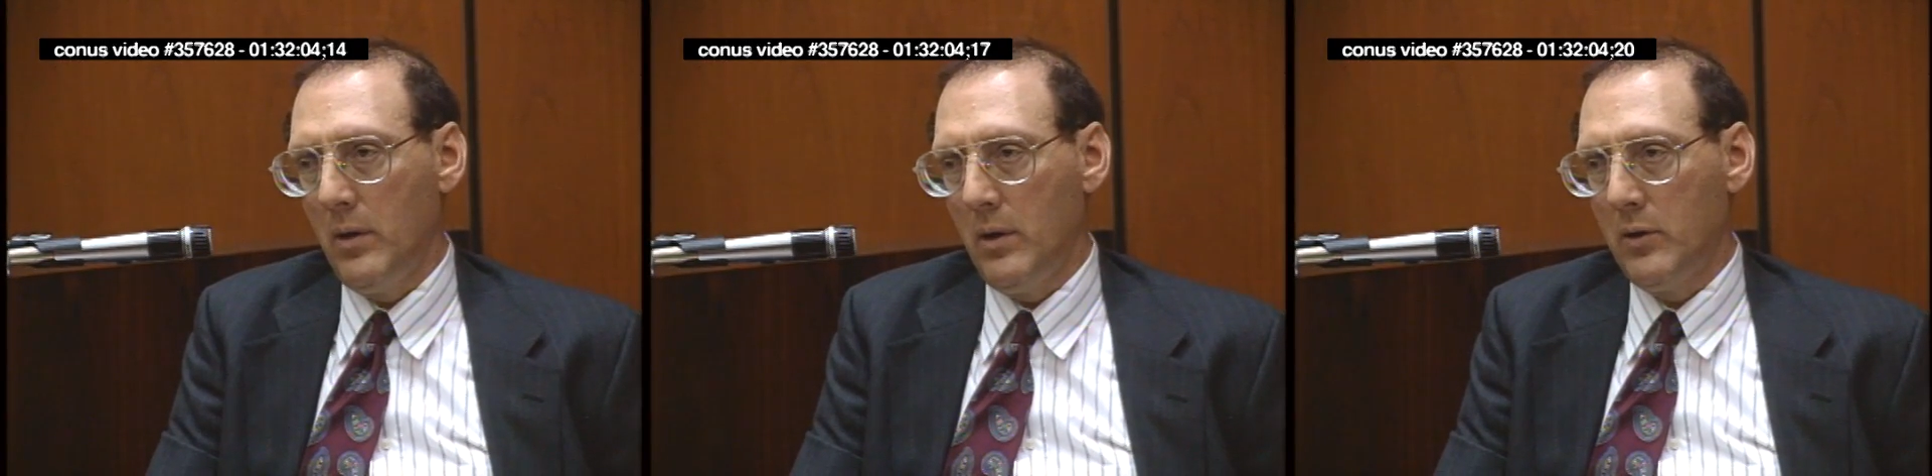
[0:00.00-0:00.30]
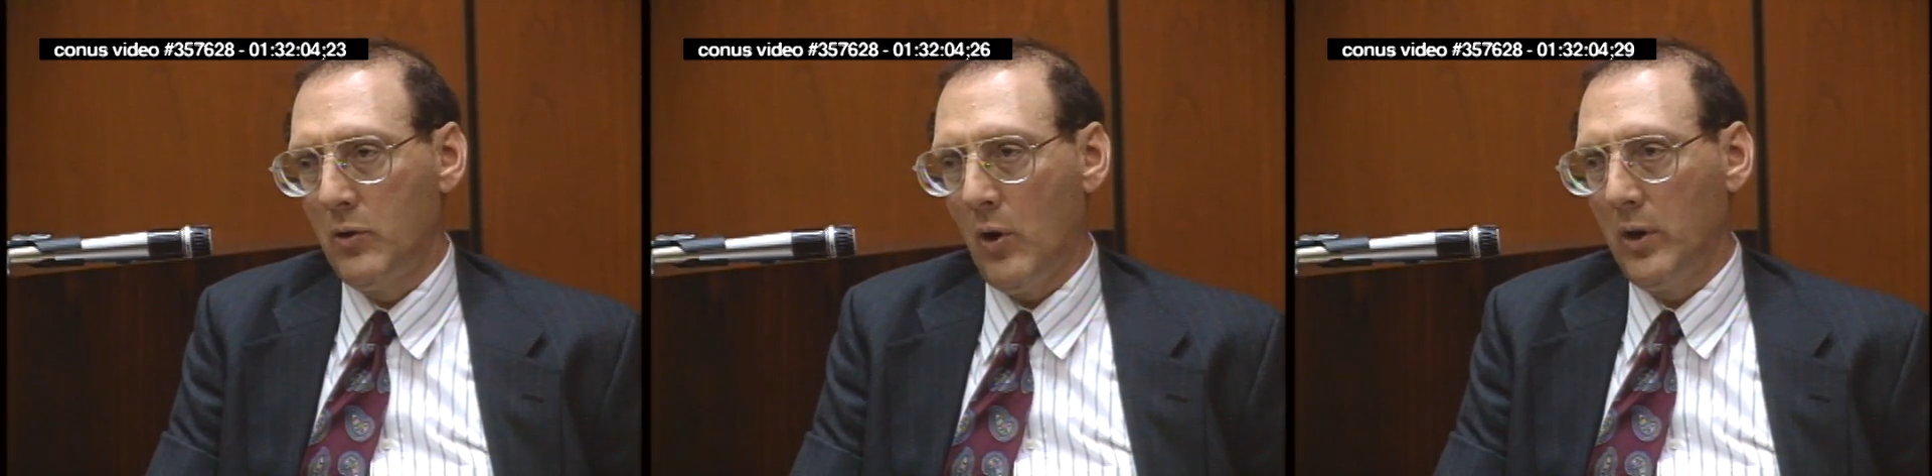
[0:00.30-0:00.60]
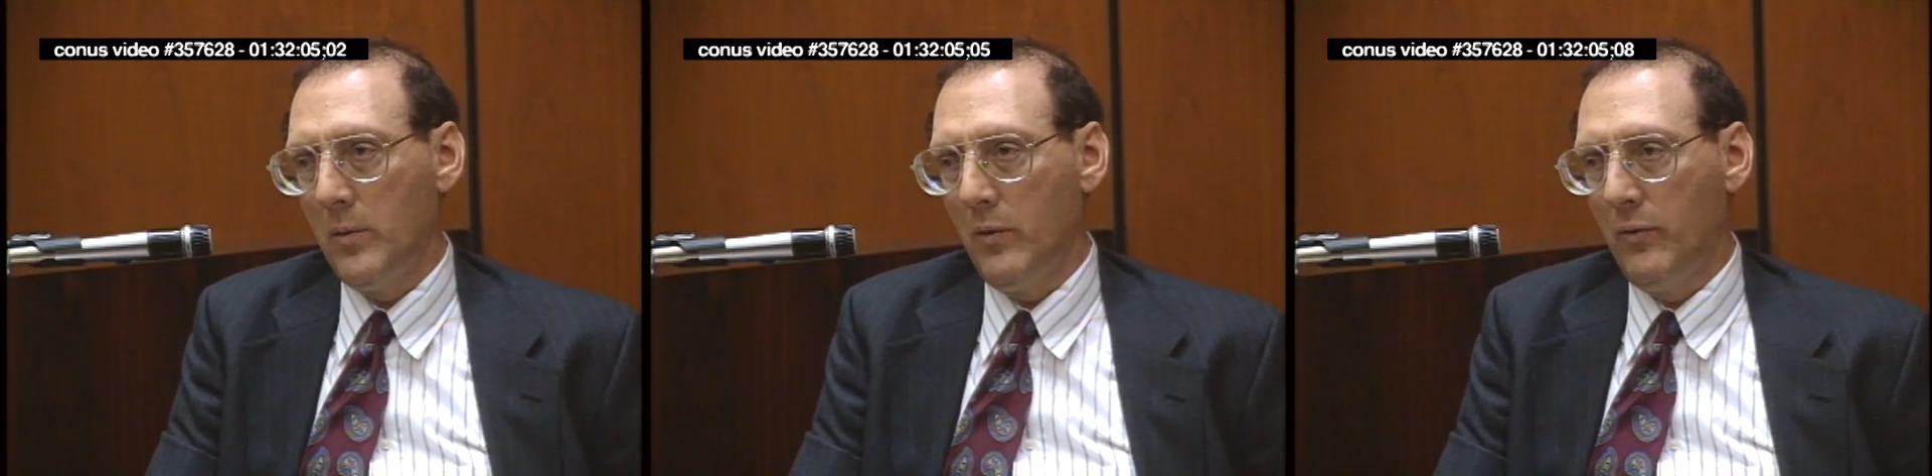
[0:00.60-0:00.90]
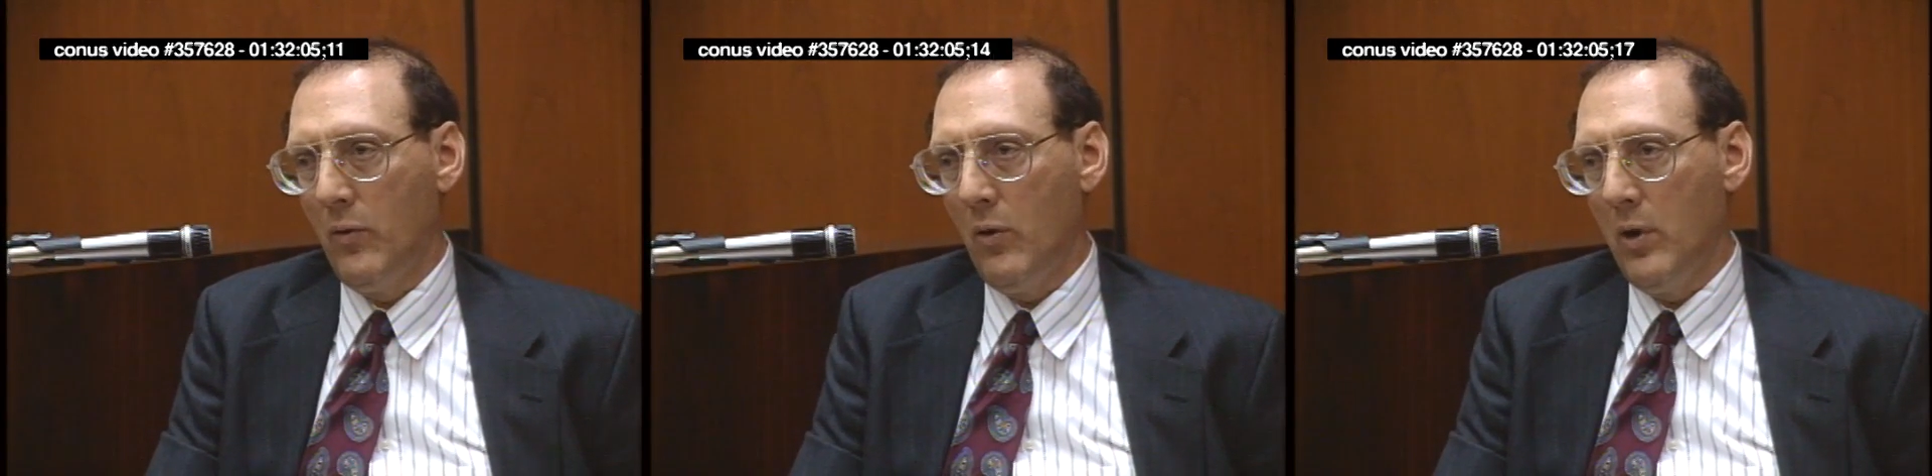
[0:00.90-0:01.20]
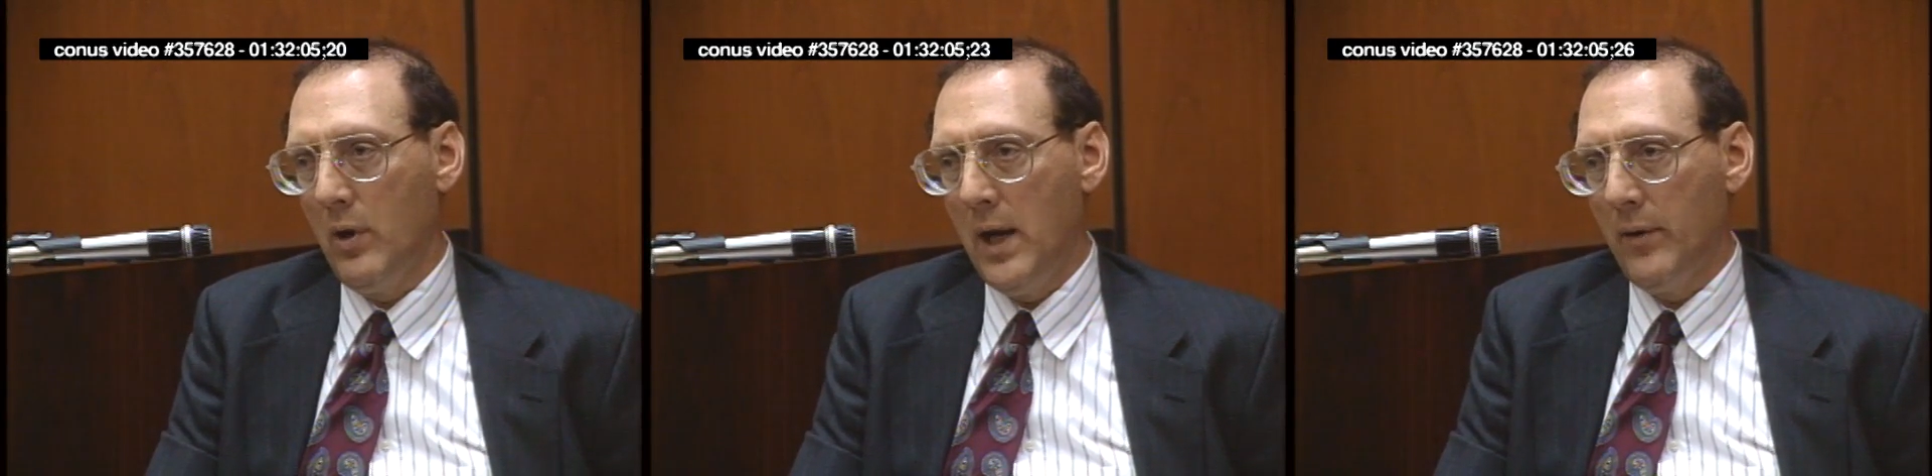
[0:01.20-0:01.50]
shortly
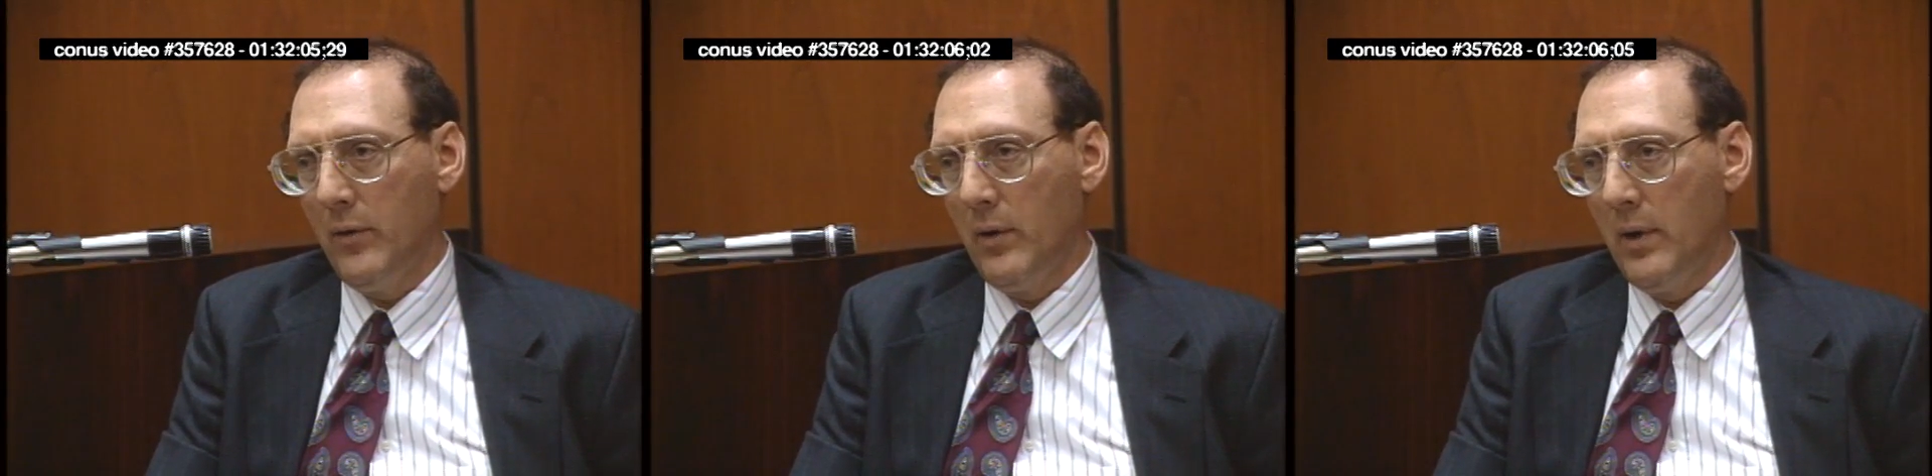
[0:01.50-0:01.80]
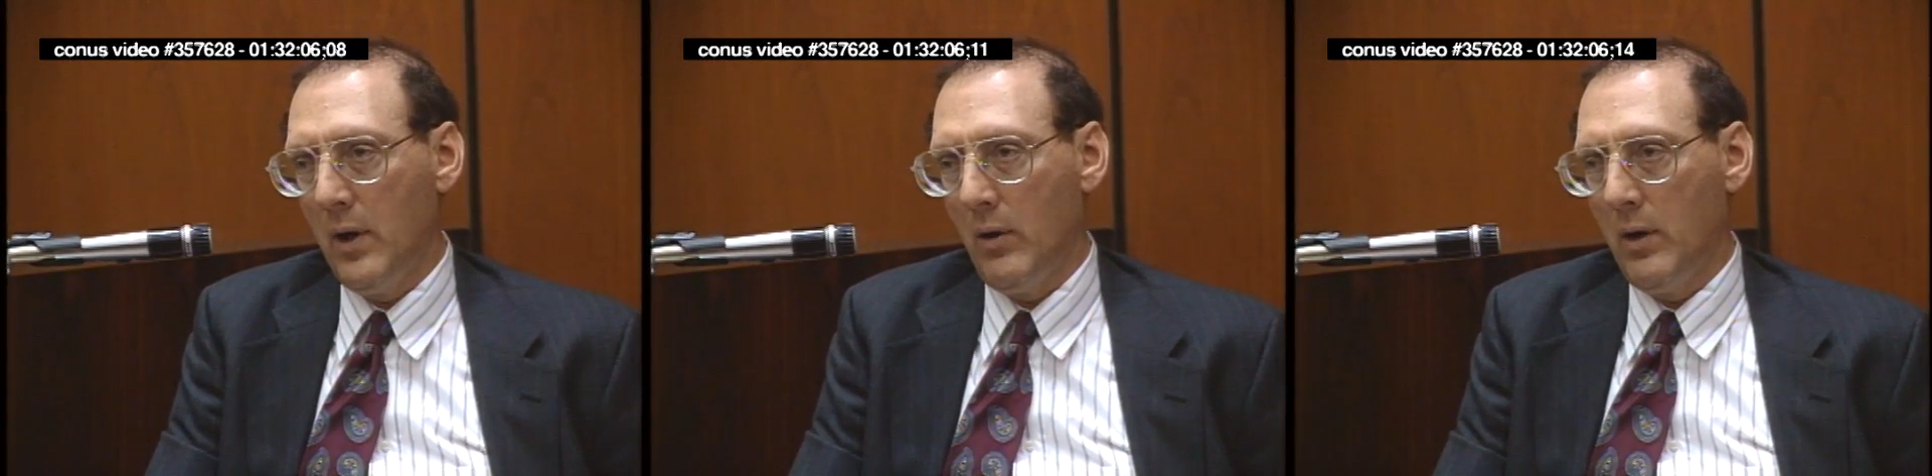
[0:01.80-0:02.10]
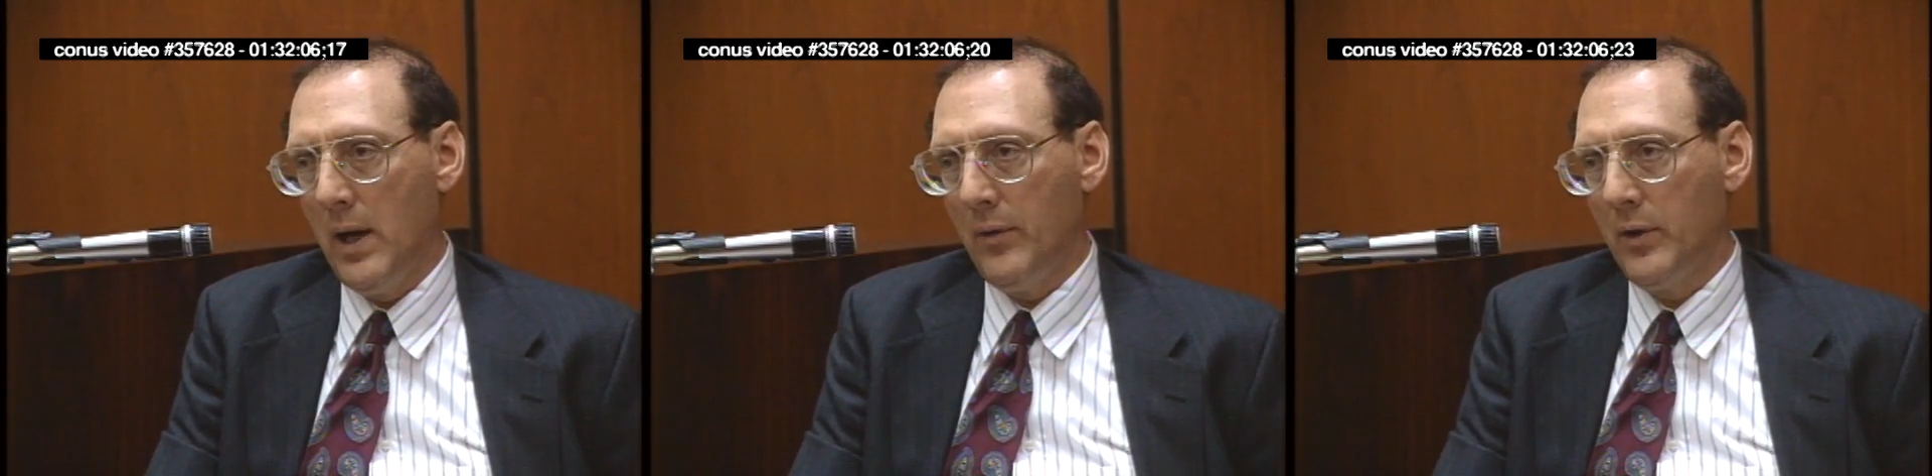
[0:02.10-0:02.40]
before, at the